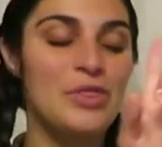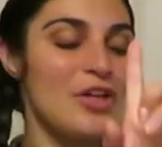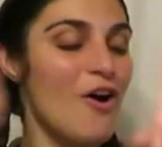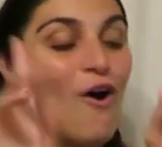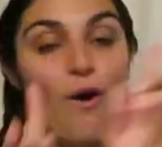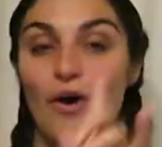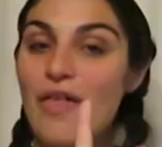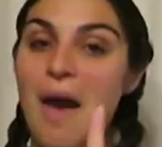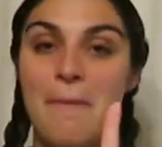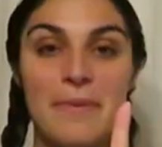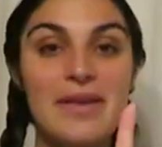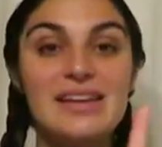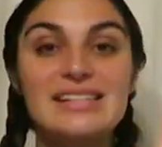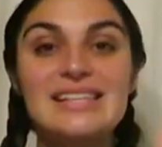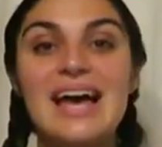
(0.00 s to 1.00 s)
with all that
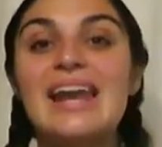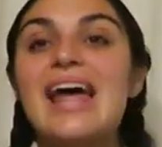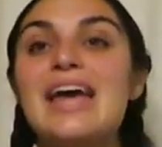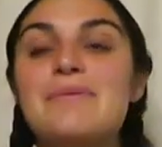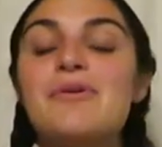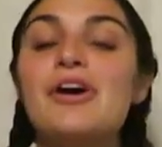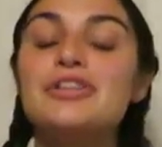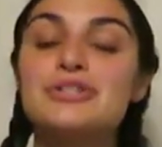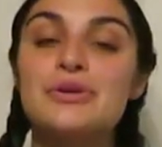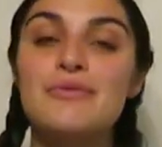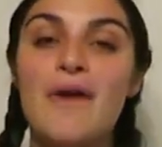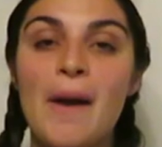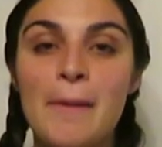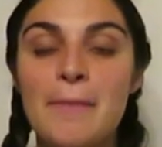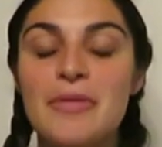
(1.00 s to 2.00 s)
being said, I'm going to
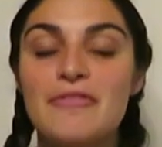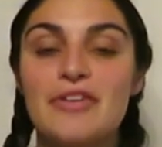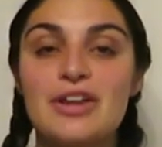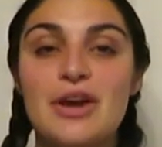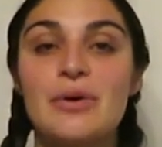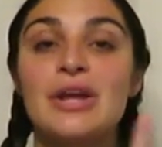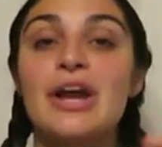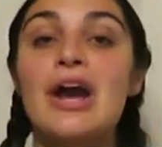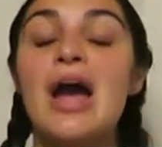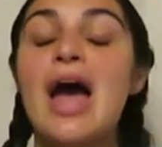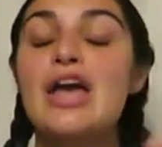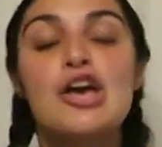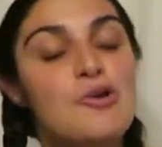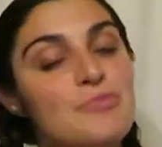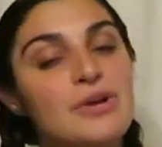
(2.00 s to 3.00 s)
wrap up the video here.
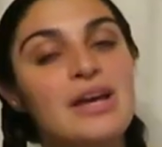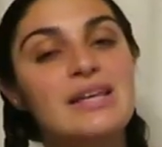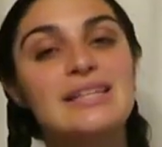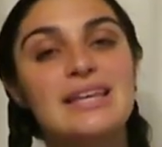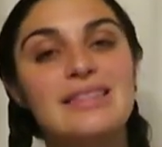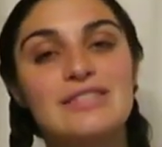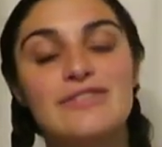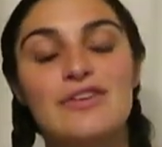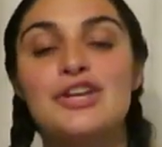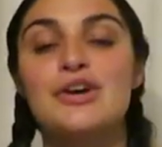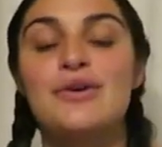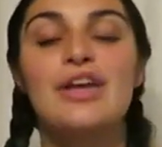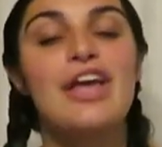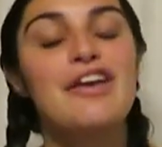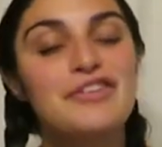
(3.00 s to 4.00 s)
I hope you guys liked this
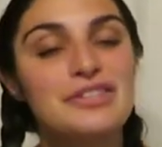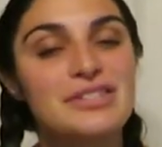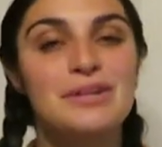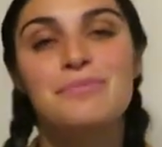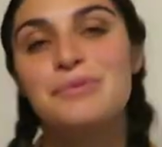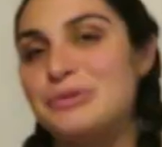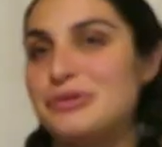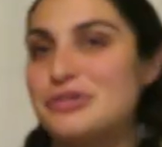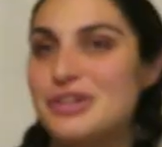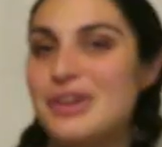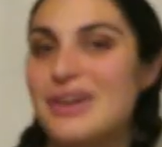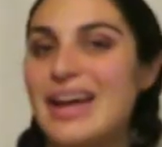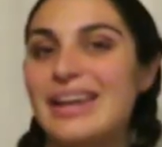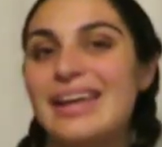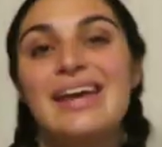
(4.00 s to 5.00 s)
video. If you did, please make sure
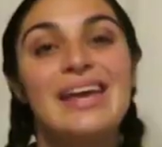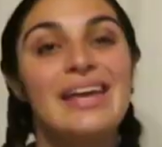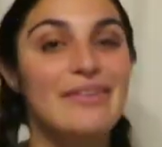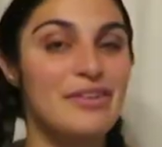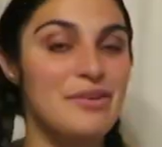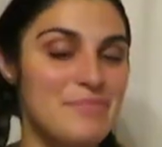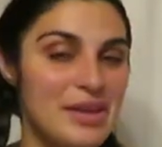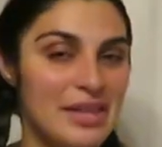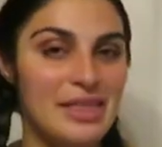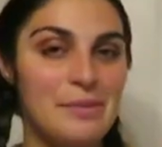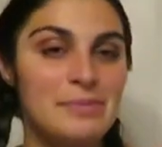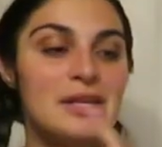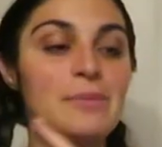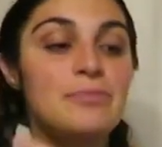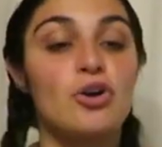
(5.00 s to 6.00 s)
you go ahead and give it a big
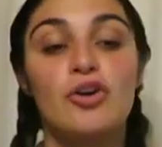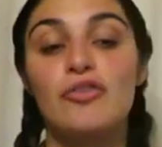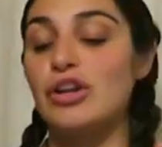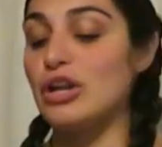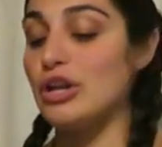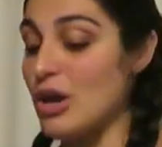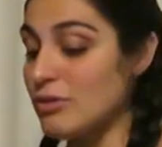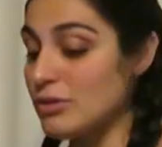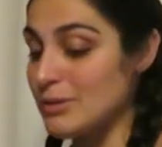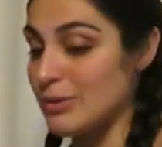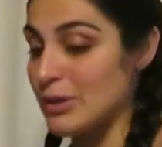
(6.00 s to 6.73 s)
thumbs up. You already know it